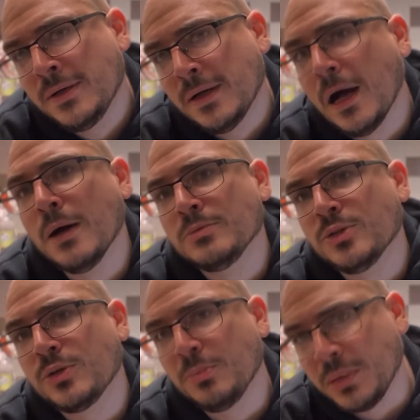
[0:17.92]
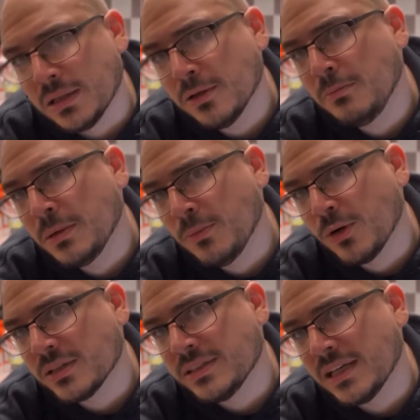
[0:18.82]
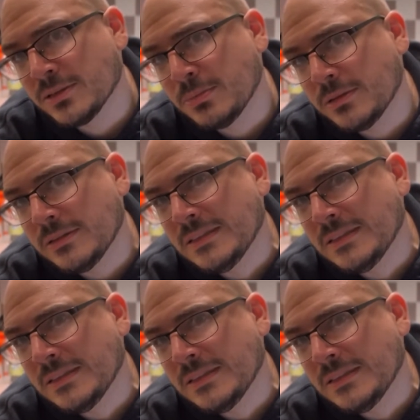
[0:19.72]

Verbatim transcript: um, so it could be a little bit more accessible.